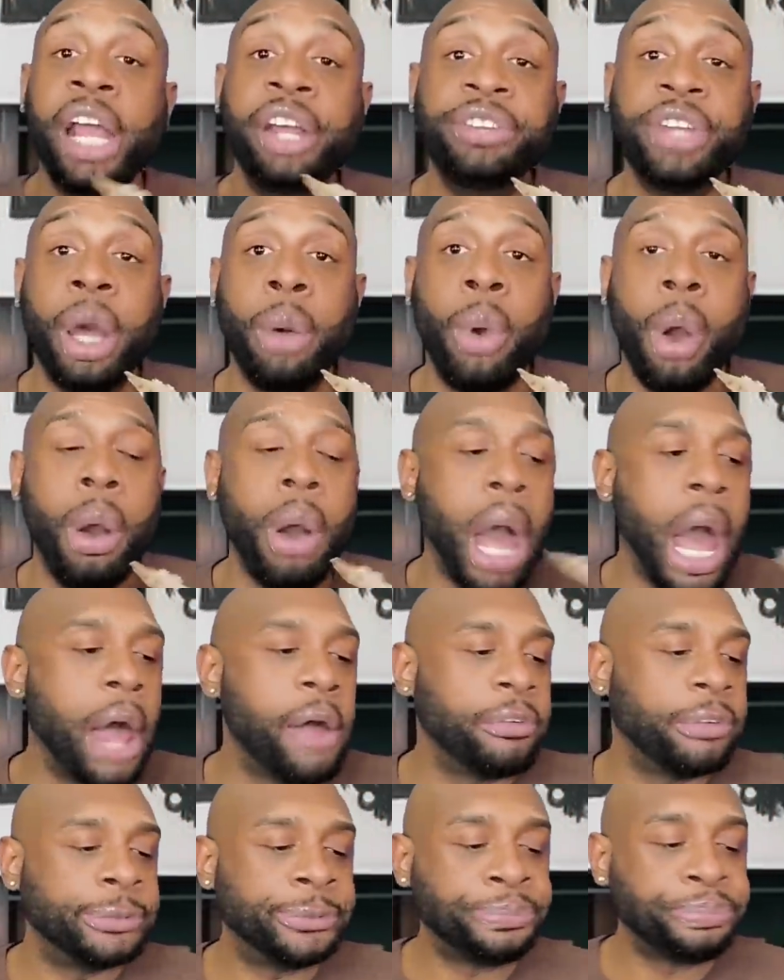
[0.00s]
He just wore
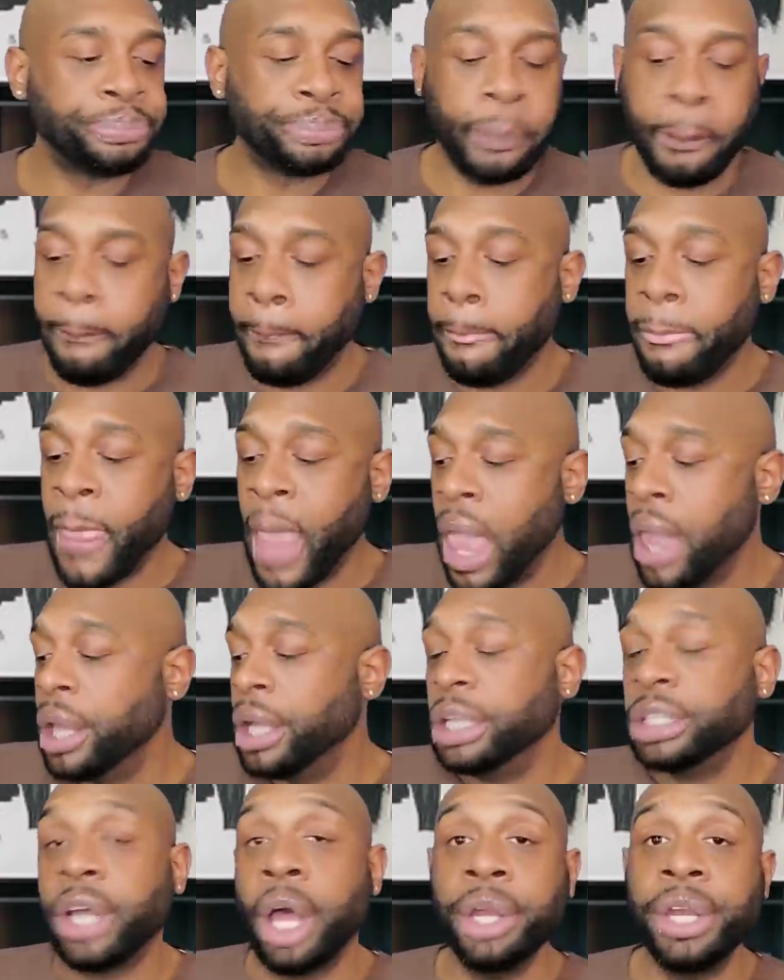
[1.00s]
off.
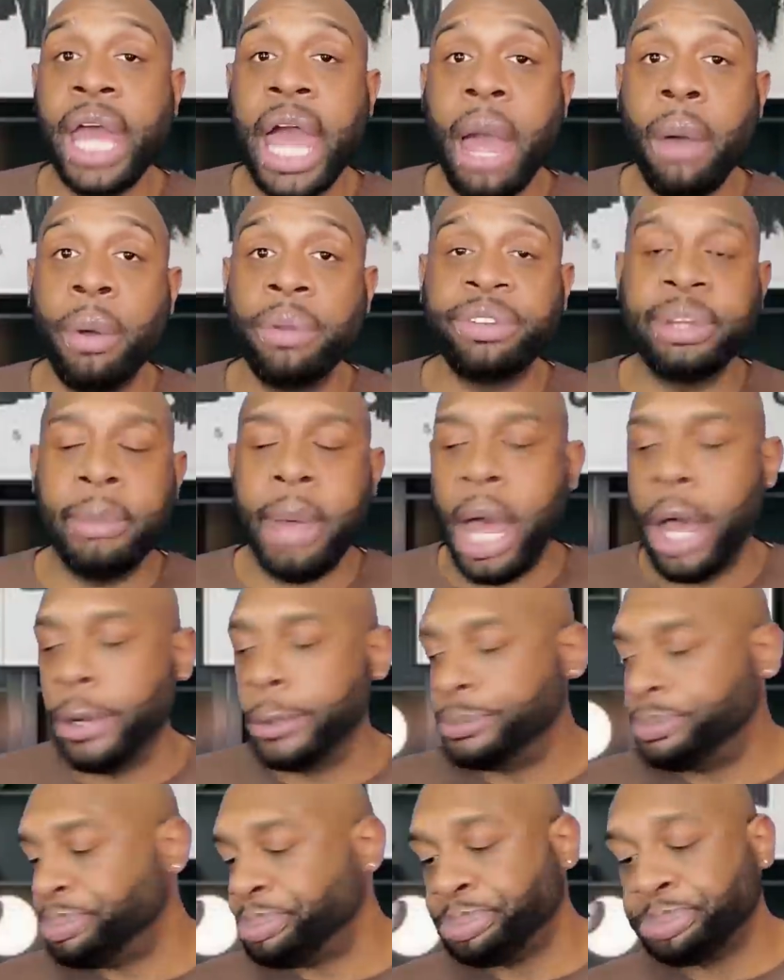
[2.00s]
Cause now I want some
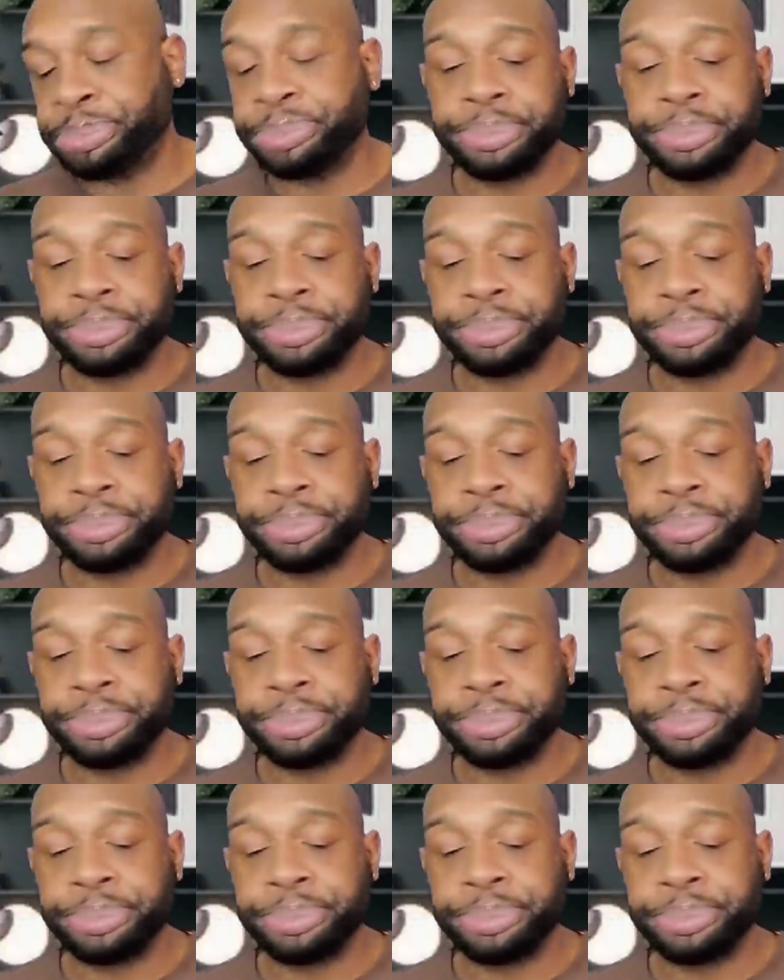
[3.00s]
more.